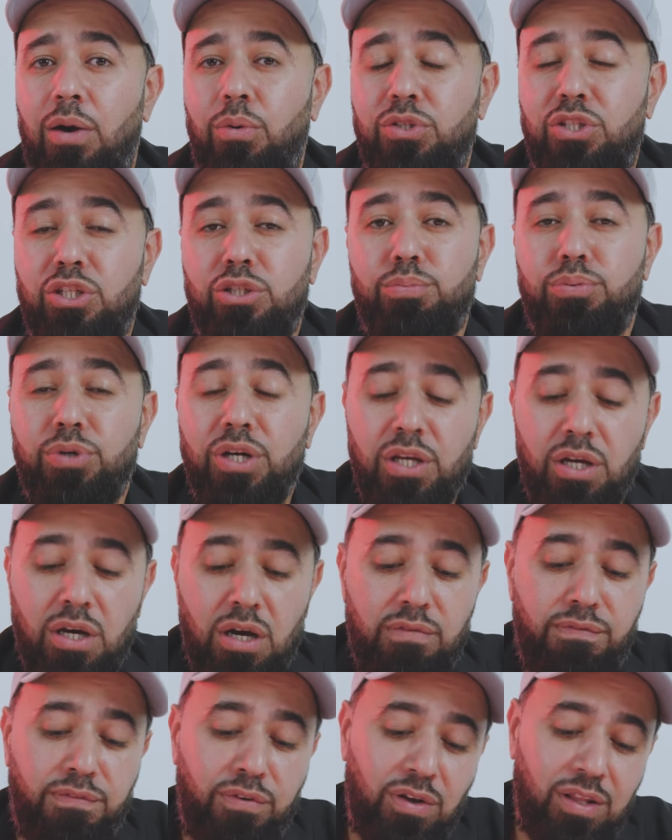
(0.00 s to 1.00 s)
which is pretty
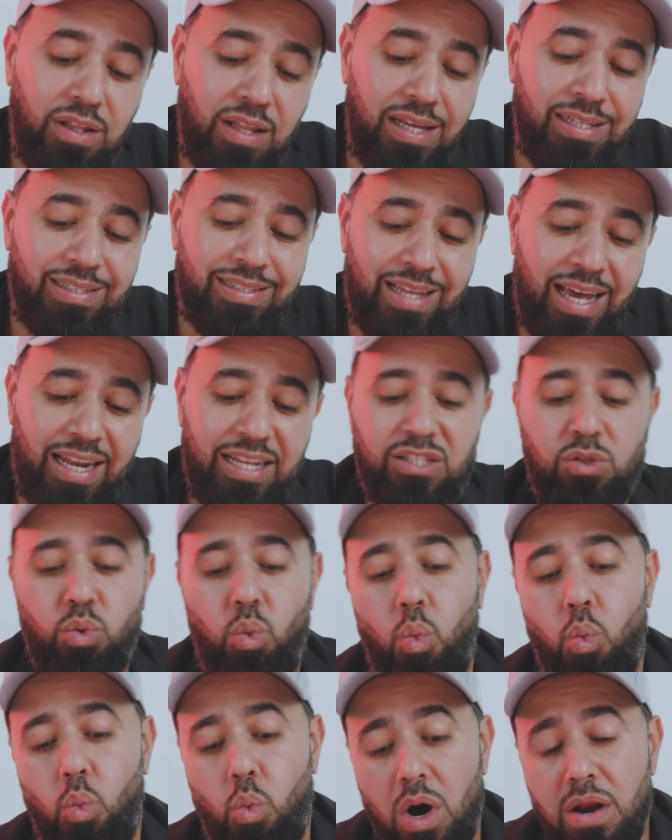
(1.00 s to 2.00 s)
good for a lens that is
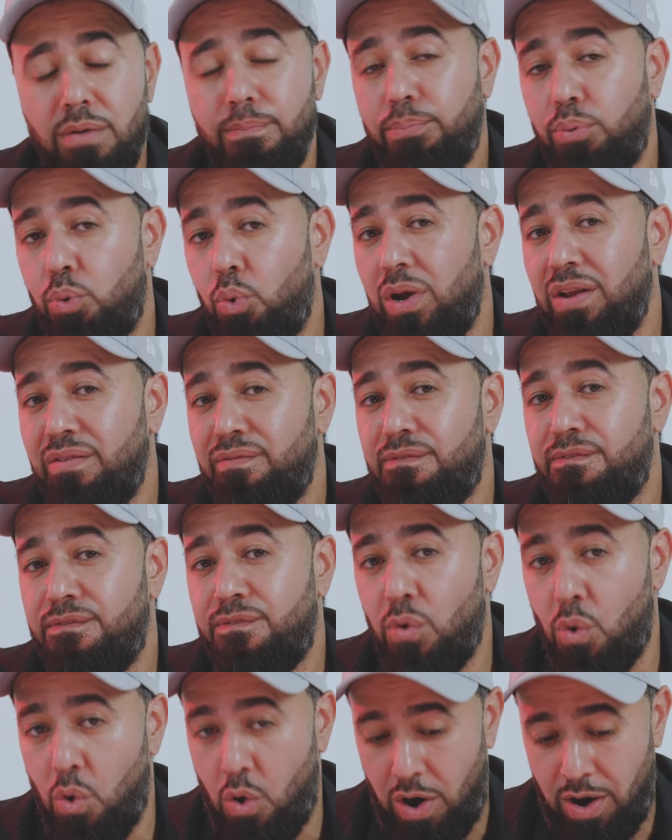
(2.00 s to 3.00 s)

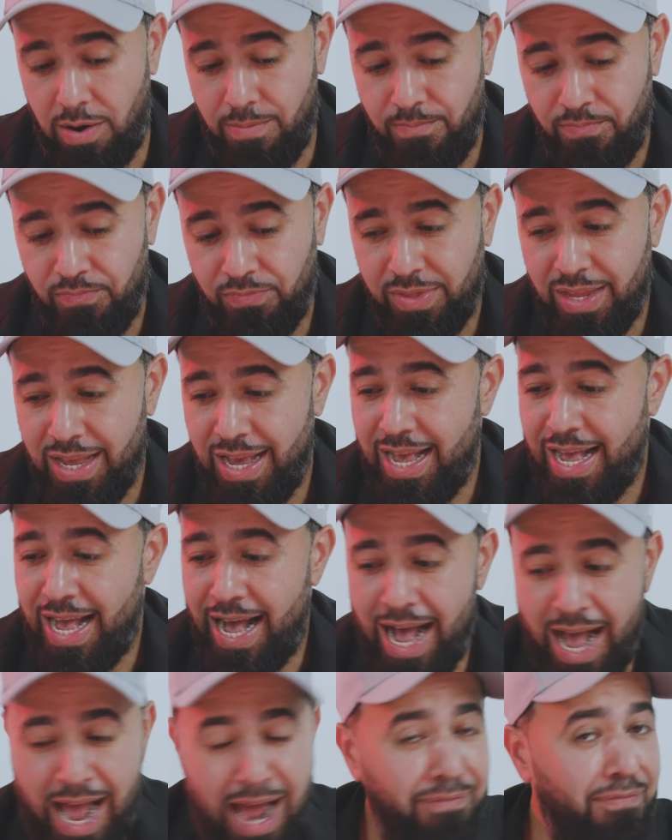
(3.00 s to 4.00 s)
1.4,
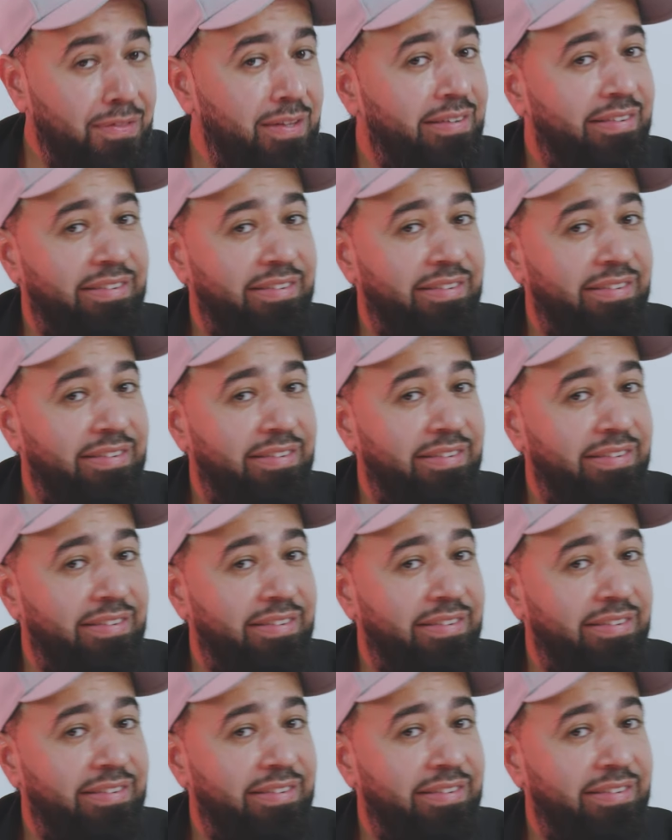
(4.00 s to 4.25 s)
half the